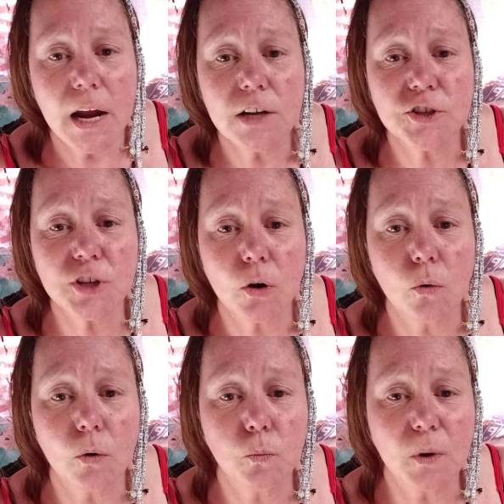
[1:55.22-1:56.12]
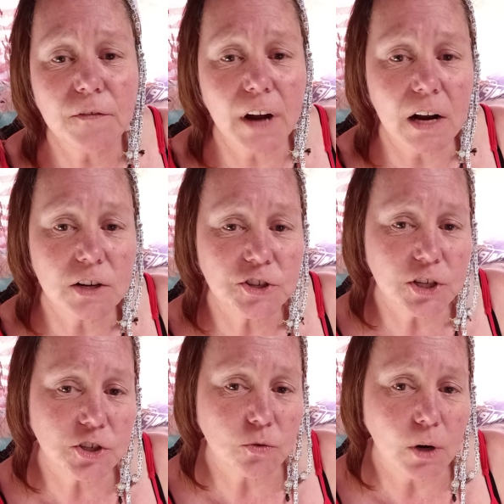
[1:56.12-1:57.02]
And so we've got a
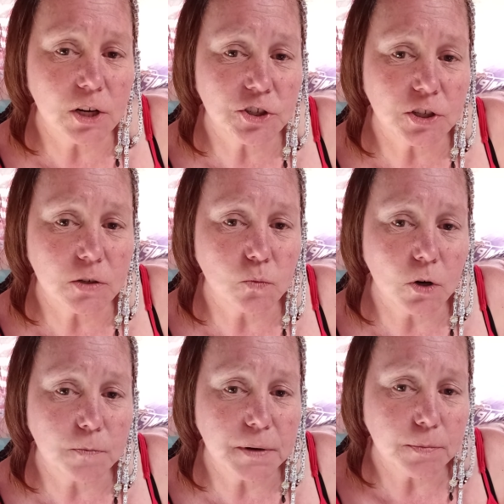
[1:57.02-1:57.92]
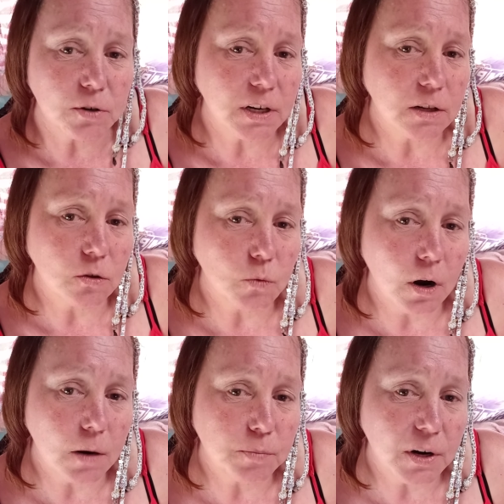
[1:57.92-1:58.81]
situation where people are getting the
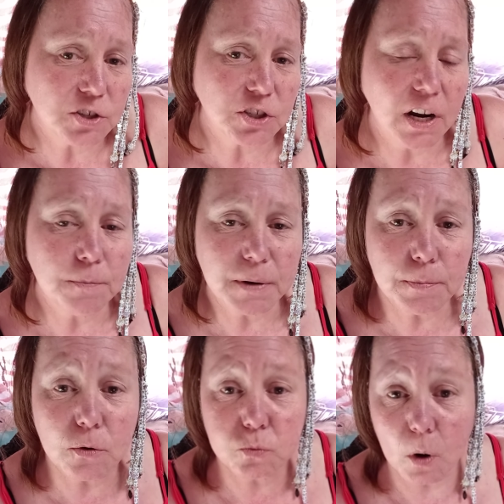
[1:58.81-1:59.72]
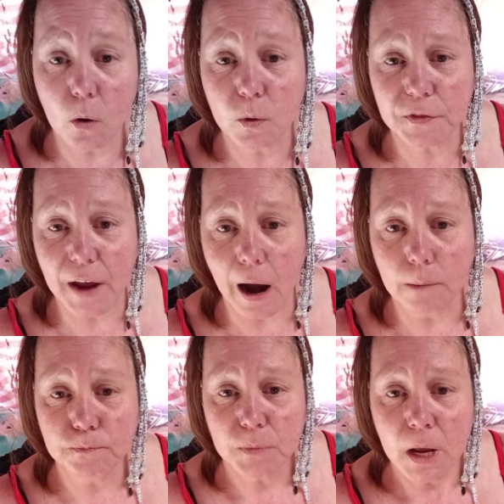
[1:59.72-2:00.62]
wrong impression and people roll with
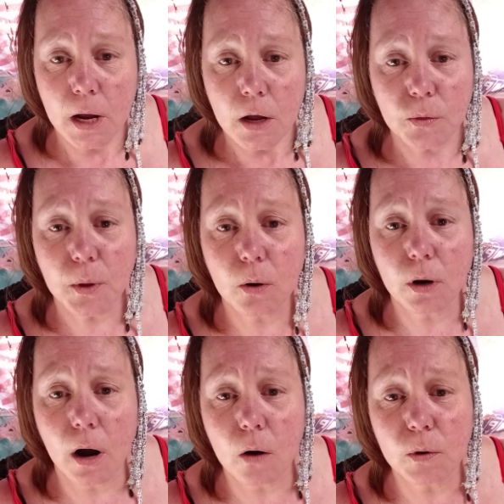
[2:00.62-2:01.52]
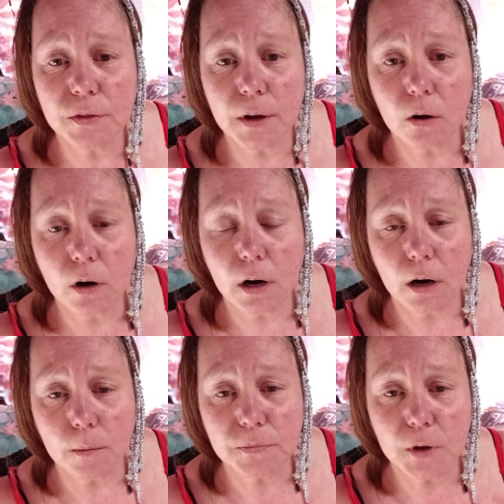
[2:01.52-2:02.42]
that. They'll go and they'll
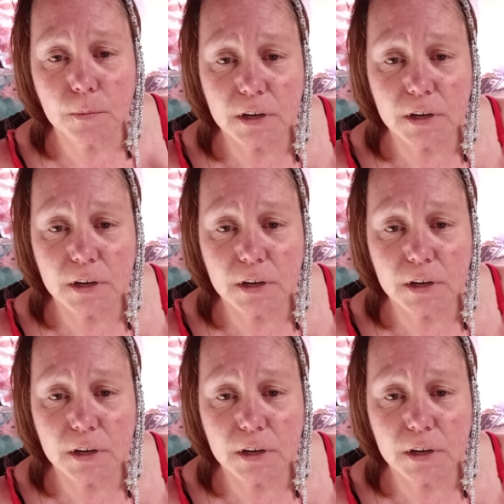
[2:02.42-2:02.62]
um they'll